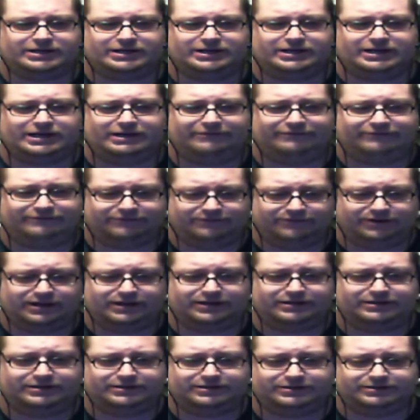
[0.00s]
a
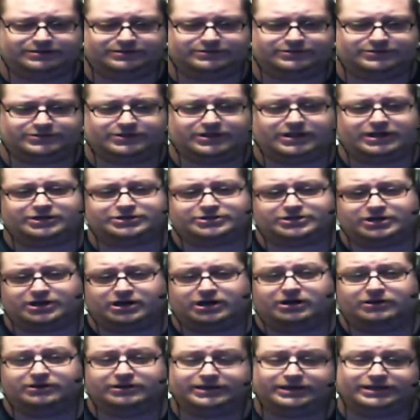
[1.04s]
friend slash
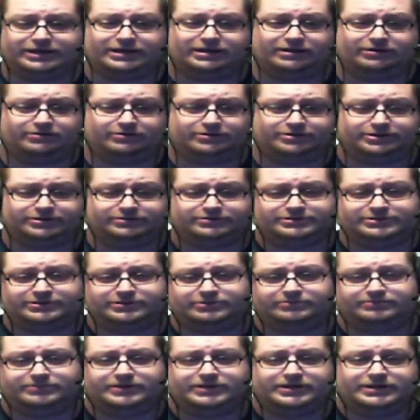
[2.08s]
colleague here on
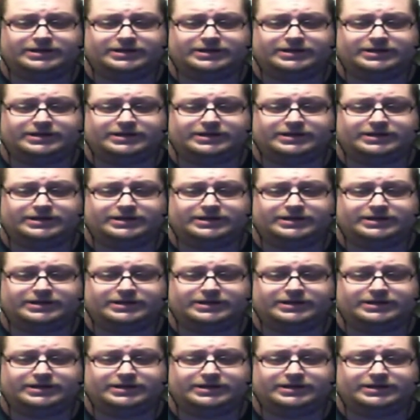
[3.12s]
YouTube.